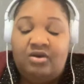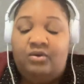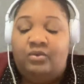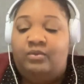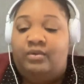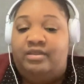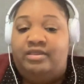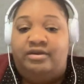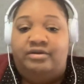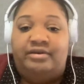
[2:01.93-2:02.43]

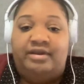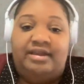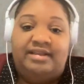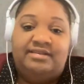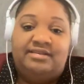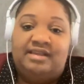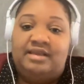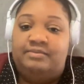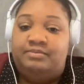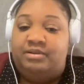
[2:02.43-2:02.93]
whether
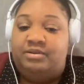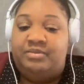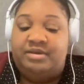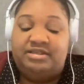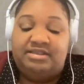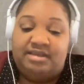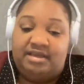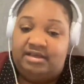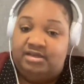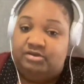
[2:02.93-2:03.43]
it's
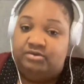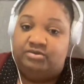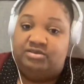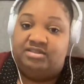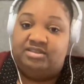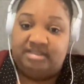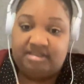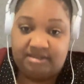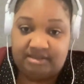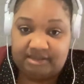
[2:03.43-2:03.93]
implementing a new
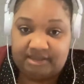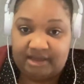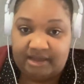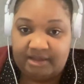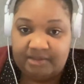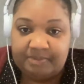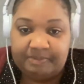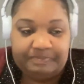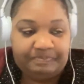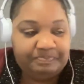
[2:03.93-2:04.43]

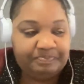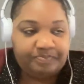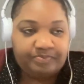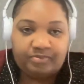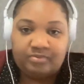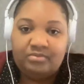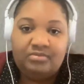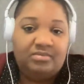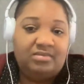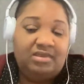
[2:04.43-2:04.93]
system
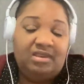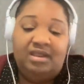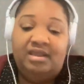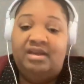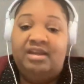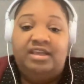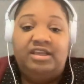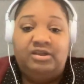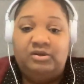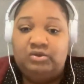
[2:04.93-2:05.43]

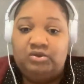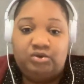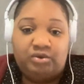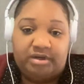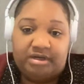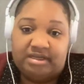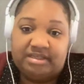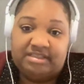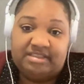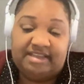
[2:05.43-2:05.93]
in a huge
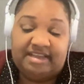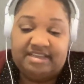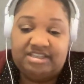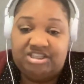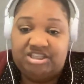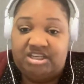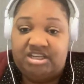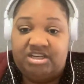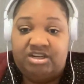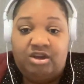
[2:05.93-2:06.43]

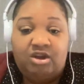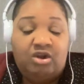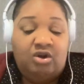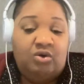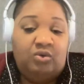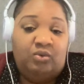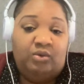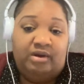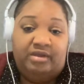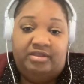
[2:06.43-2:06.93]
organization,
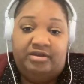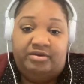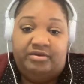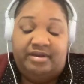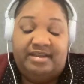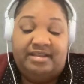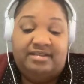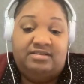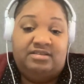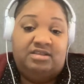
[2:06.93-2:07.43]
whether
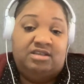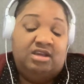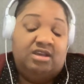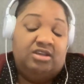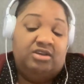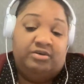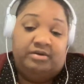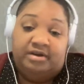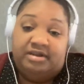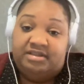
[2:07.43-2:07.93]
it's
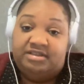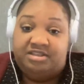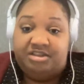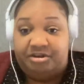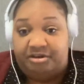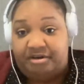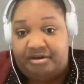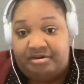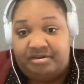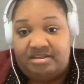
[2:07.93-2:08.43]
you're an
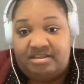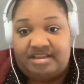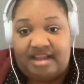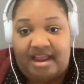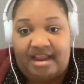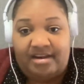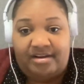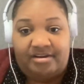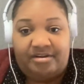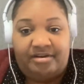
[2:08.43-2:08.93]
interior
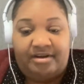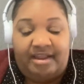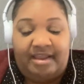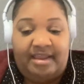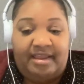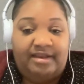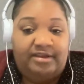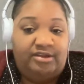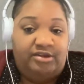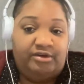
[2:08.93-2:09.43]
designer
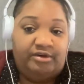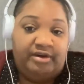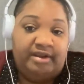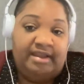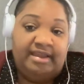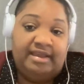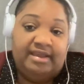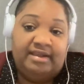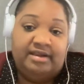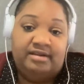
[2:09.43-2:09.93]
and you're
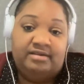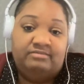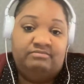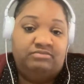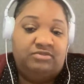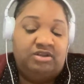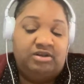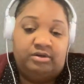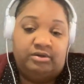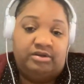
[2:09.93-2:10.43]

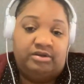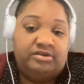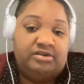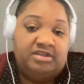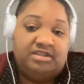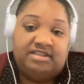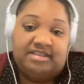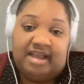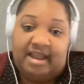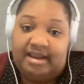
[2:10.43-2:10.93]

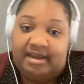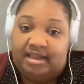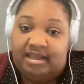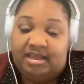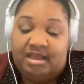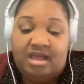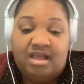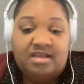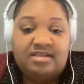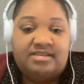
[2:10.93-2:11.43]

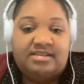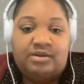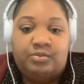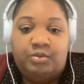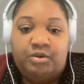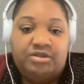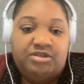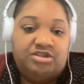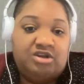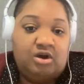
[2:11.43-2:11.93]
designing
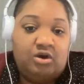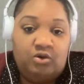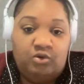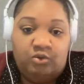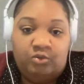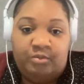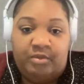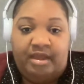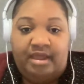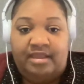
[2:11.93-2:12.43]
someone's
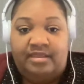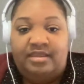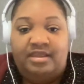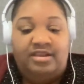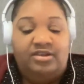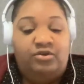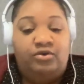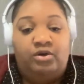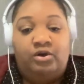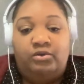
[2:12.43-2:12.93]
home and
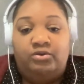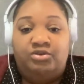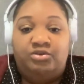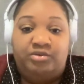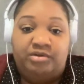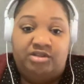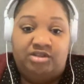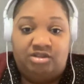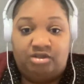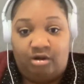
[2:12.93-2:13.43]
then you go
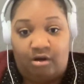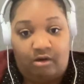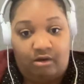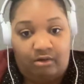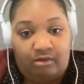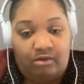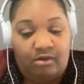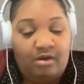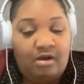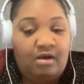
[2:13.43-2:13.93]
to
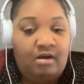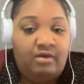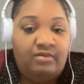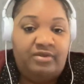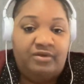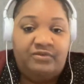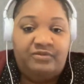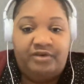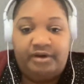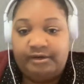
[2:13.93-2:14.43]
install
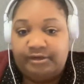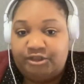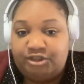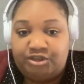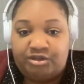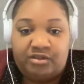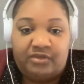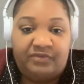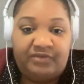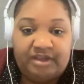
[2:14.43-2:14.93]
the
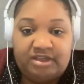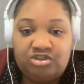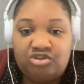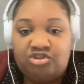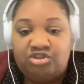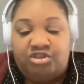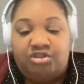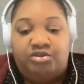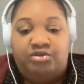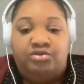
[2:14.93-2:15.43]
furniture, the
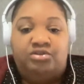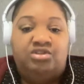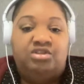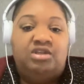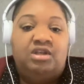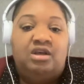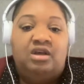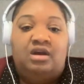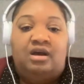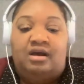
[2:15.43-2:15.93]
fixtures,
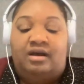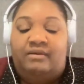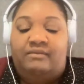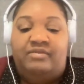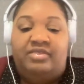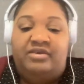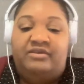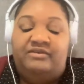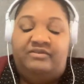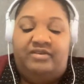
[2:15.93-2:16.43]

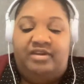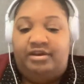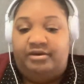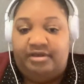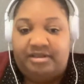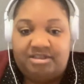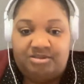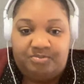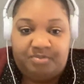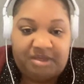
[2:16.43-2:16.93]
the
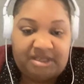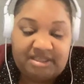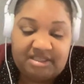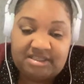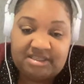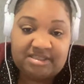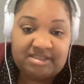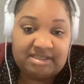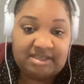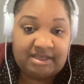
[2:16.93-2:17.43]
various
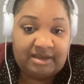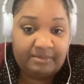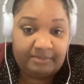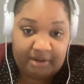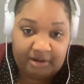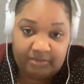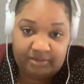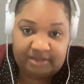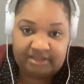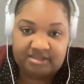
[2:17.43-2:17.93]
pieces and
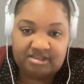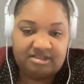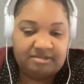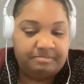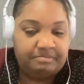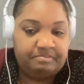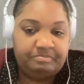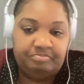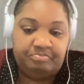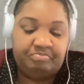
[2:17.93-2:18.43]
components.
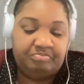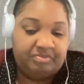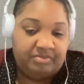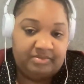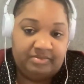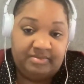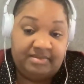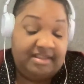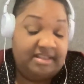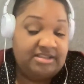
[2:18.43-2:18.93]

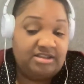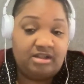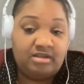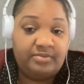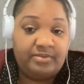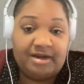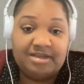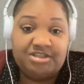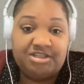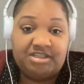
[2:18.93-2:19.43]
That's all a
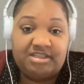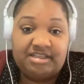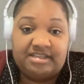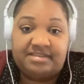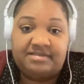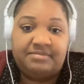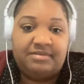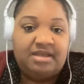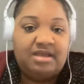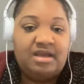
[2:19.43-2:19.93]
project is.
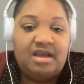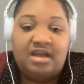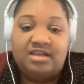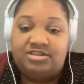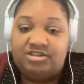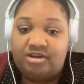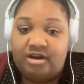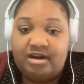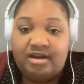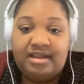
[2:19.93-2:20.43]
A
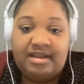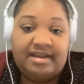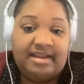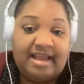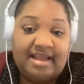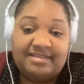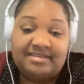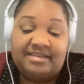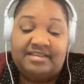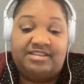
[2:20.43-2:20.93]
start, and it
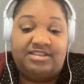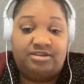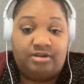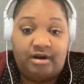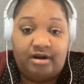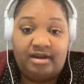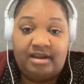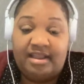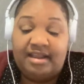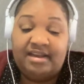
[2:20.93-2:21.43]
has a
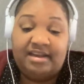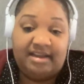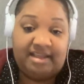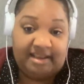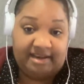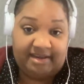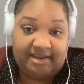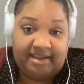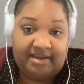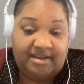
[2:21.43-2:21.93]
start and an
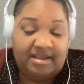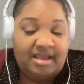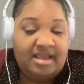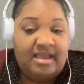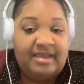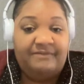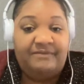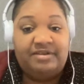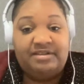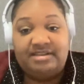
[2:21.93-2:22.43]
end date.
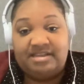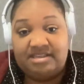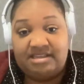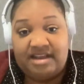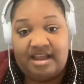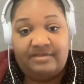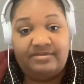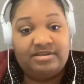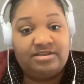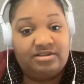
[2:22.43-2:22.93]
If it doesn't
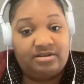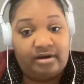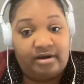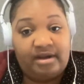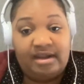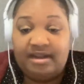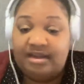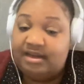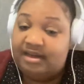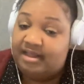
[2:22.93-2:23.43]
have a start
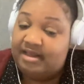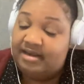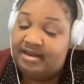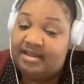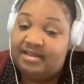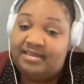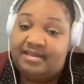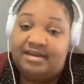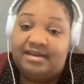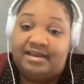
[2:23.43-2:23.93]
and an end
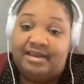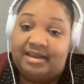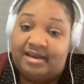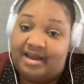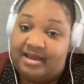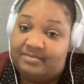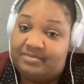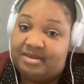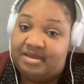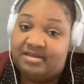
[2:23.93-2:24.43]
date, then it
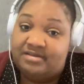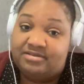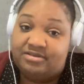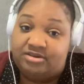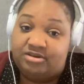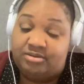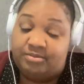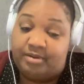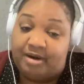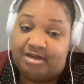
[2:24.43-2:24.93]
cannot be
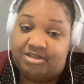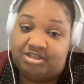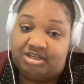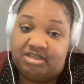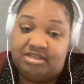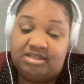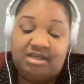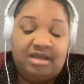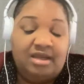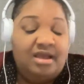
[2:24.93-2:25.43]
considered a
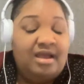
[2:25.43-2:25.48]
project.